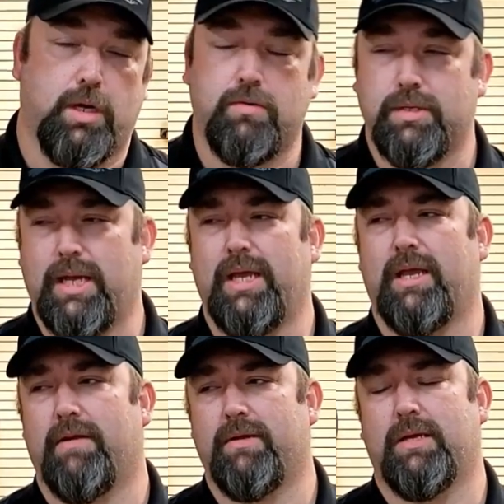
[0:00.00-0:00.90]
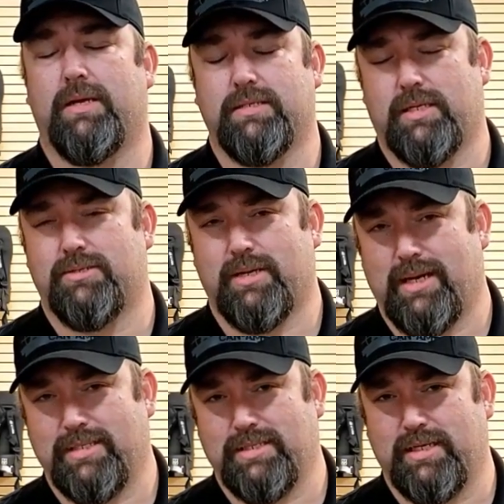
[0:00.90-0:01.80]
Don't take everything a sales
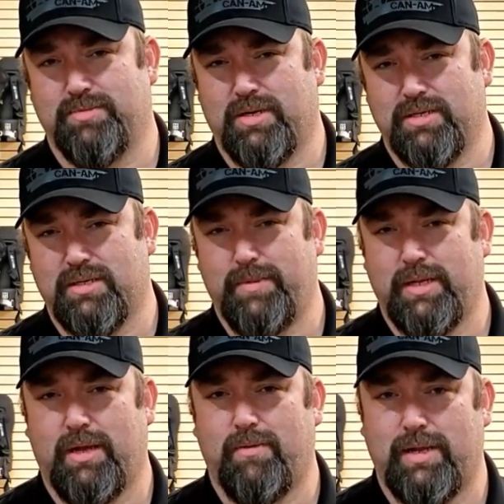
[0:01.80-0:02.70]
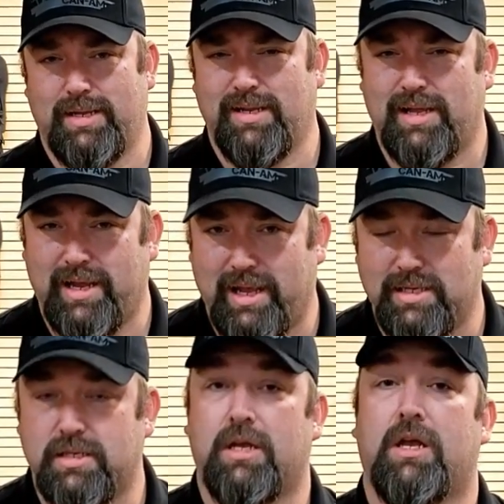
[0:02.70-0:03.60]
guy says, because let me tell you what, at the end of the day,
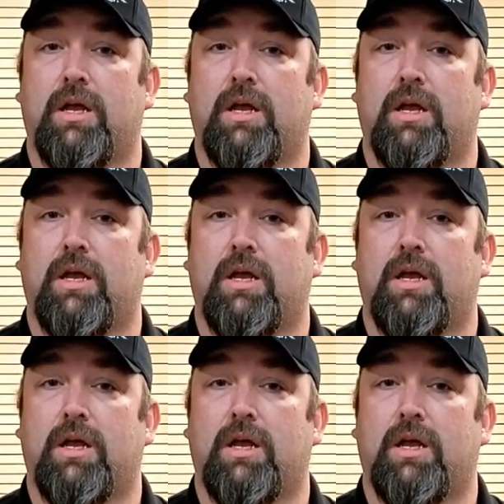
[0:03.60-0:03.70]
guys,